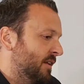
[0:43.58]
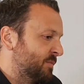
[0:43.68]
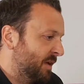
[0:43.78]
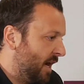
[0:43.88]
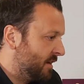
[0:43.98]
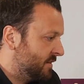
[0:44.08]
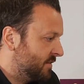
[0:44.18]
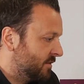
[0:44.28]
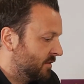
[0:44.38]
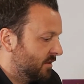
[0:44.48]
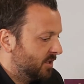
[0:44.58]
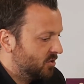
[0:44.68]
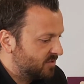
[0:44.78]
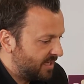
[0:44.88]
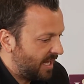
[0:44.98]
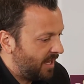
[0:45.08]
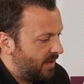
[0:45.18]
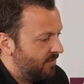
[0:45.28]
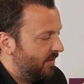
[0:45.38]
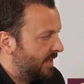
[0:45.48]
let's be honest, you did
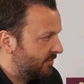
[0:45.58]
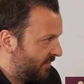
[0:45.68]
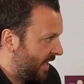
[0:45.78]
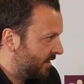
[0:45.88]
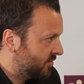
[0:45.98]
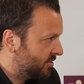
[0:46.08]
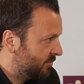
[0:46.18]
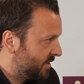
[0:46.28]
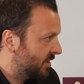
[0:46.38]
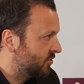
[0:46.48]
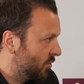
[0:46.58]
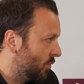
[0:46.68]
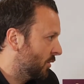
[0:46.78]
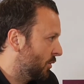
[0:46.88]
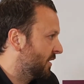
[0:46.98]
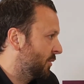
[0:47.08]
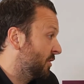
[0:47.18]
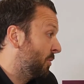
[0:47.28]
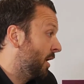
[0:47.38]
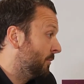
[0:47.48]
have an advantage because you were working
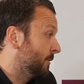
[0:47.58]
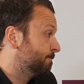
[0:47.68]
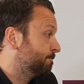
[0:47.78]
with Pama.